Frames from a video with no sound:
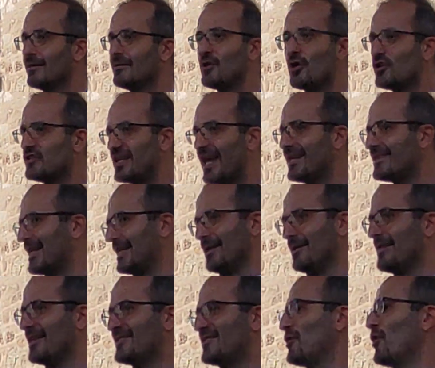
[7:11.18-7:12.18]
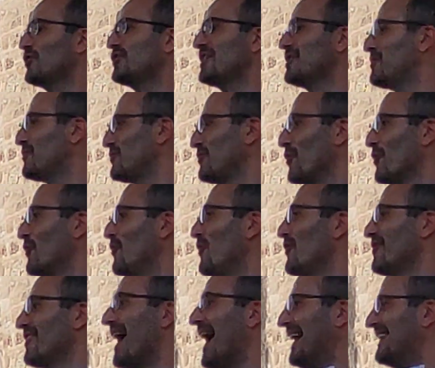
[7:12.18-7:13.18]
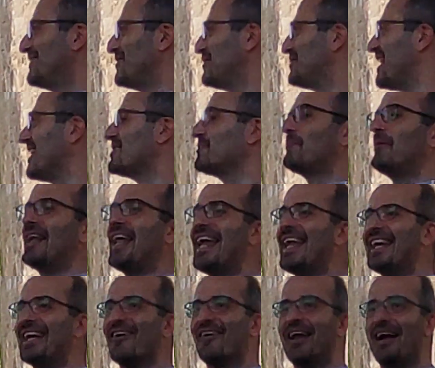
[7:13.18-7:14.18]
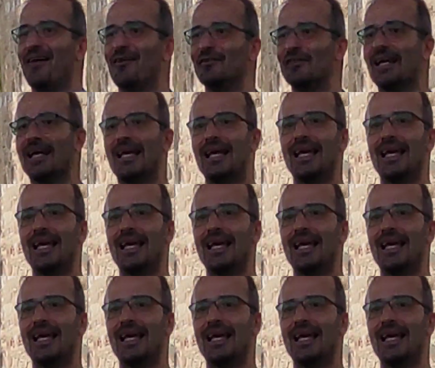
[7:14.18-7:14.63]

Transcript: No, say that, there's nothing wrong or right, just playing around.